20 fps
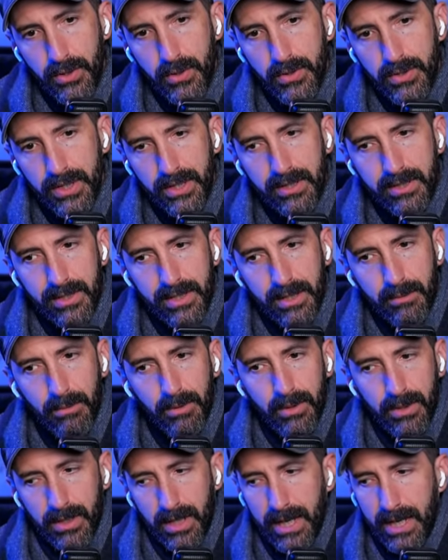using
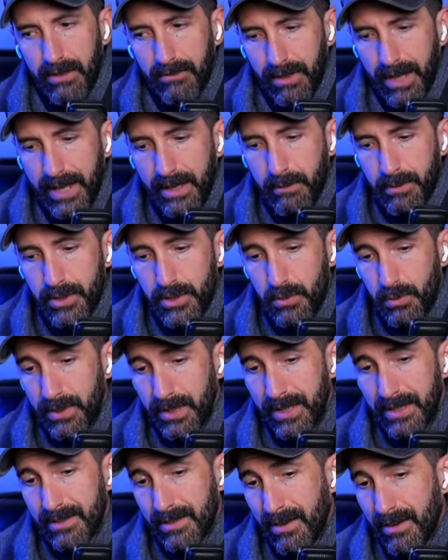similar kind of language
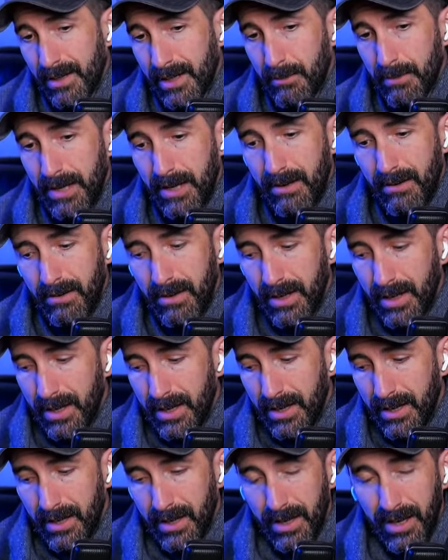when they talk about
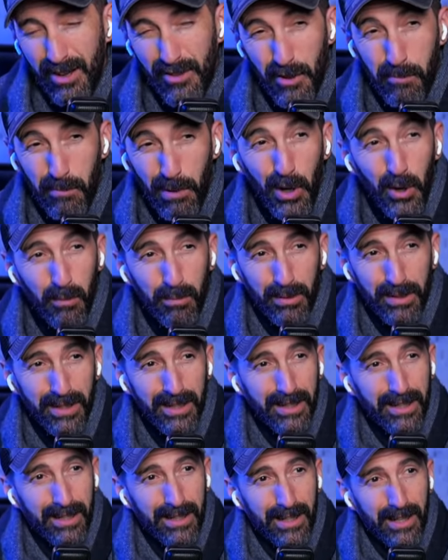the Pope.
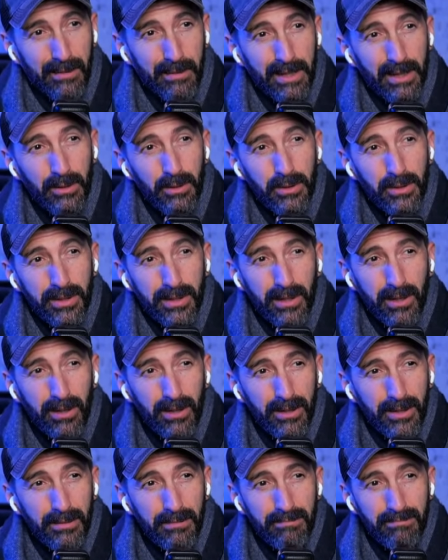I mean, Luther
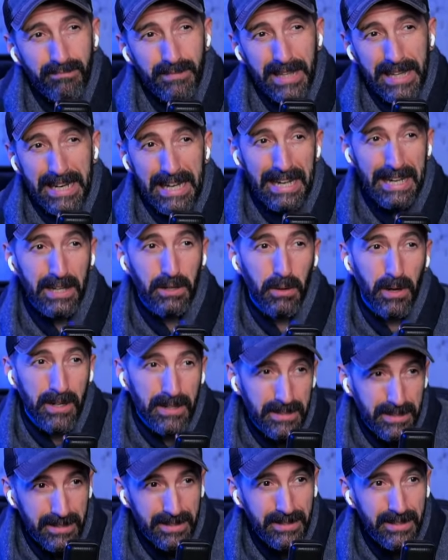called him an
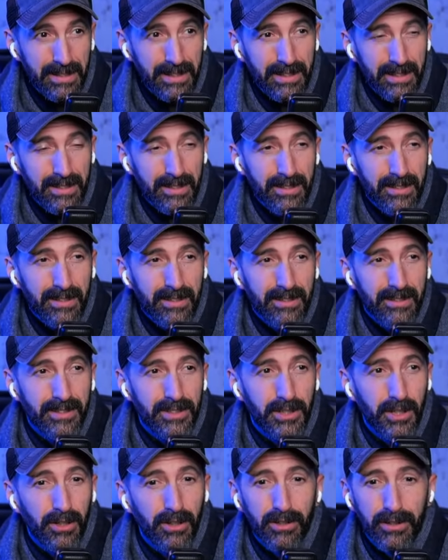Antichrist,
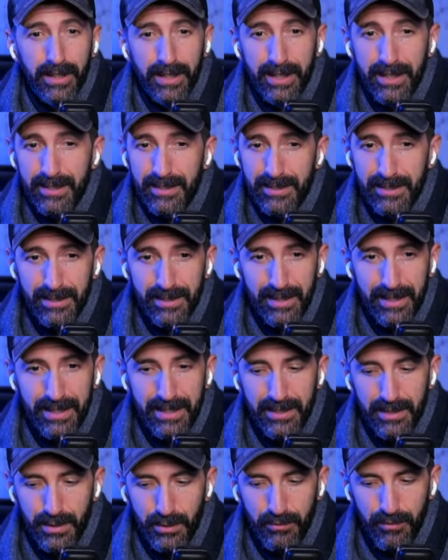and so
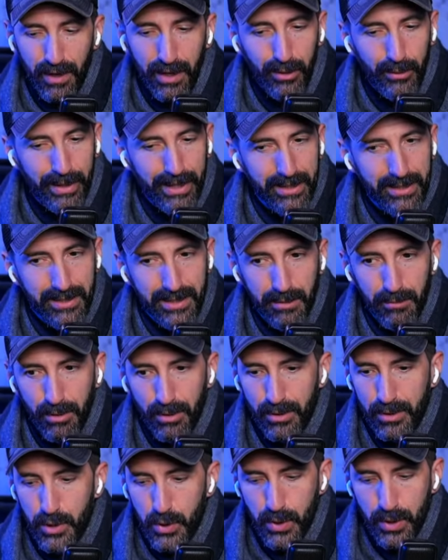he's following a
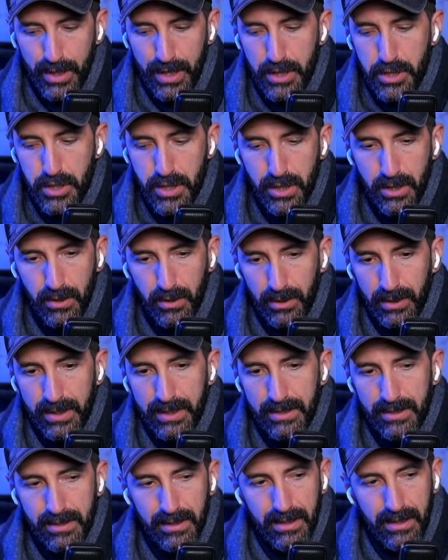similar tradition, or at
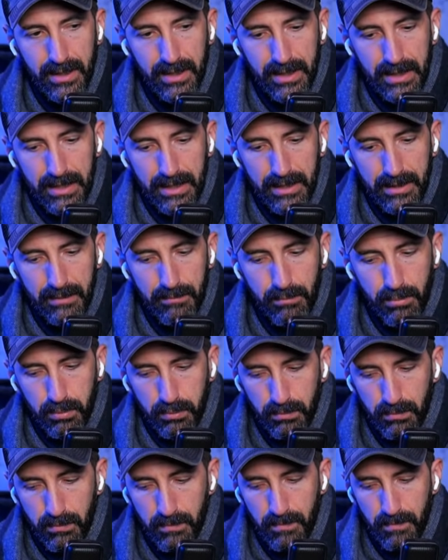least
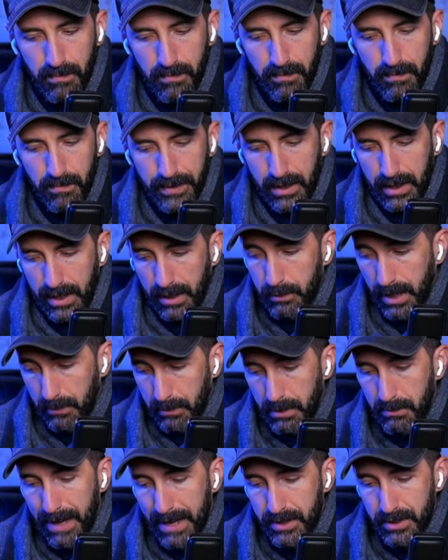I
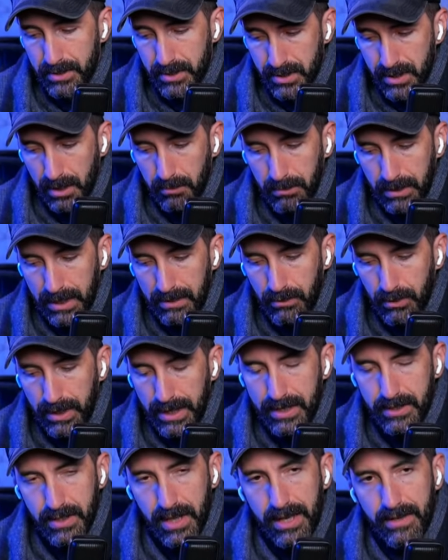would imagine on some level
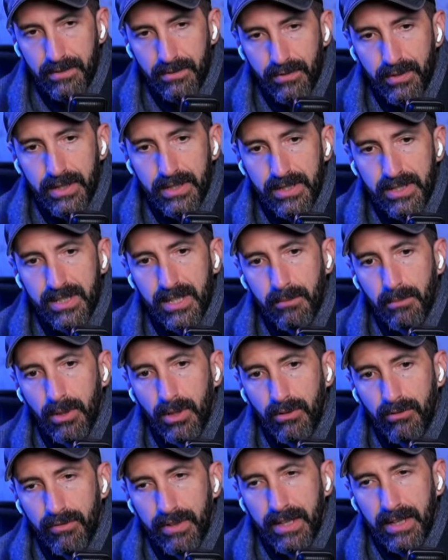has very
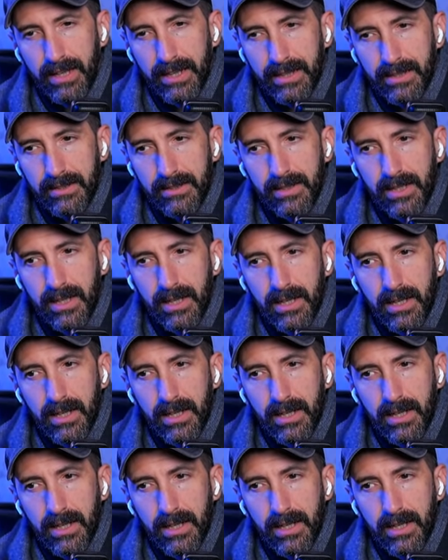similar feelings.